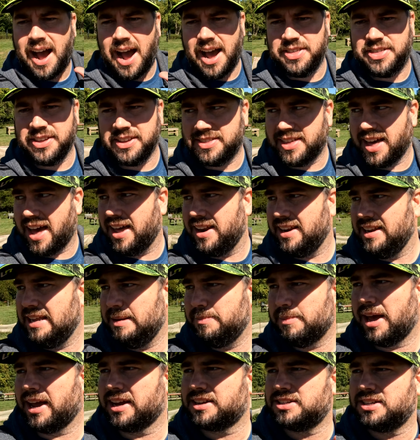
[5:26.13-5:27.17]
I think that
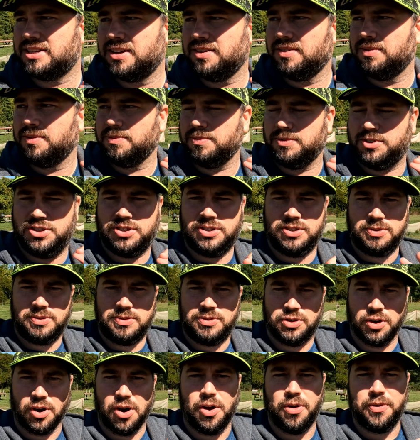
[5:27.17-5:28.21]
Emax
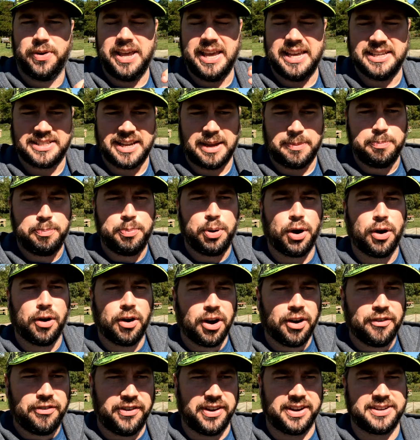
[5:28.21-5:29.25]
drone is a
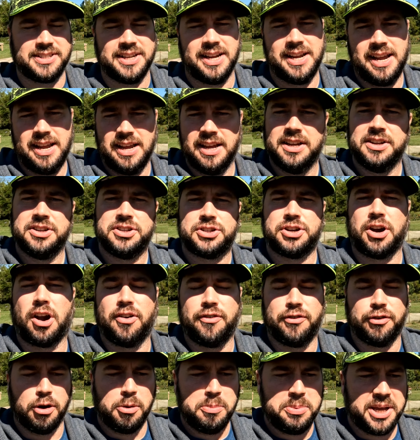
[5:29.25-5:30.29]
perfect
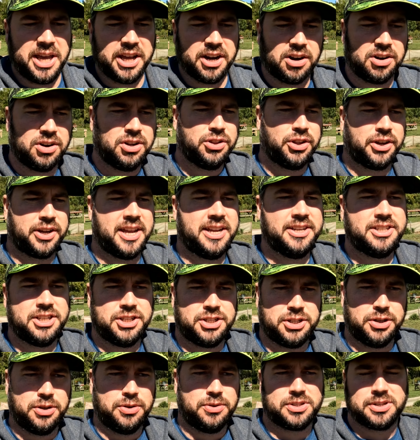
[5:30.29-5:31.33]
start for a beginner looking
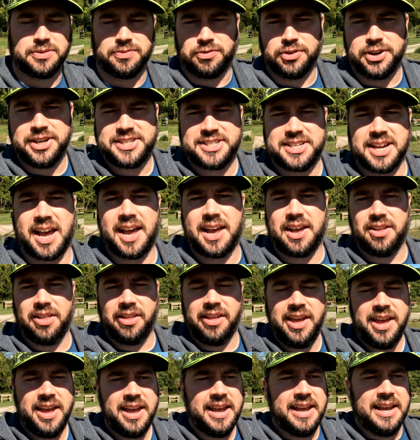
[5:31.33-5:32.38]
to do some
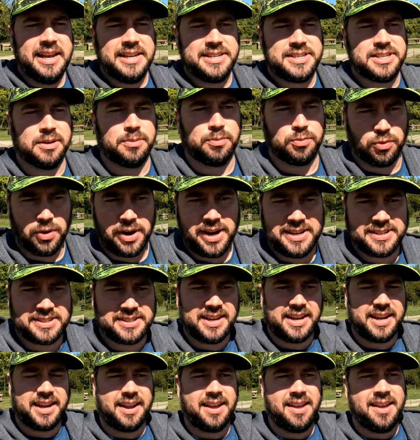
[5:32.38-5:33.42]
freestyle, some
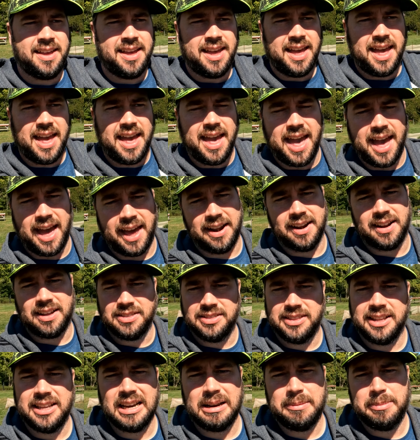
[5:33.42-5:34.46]
racing, and a
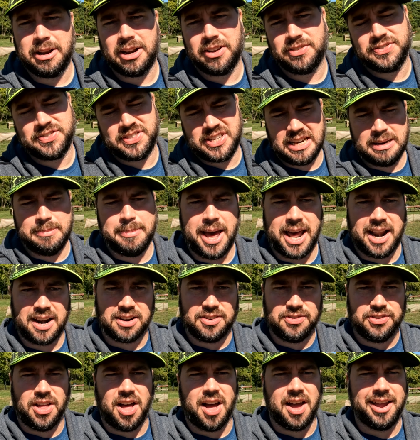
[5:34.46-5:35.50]
little bit of
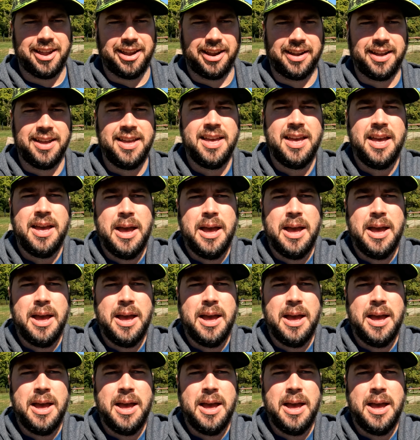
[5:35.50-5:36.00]
cinematic flying,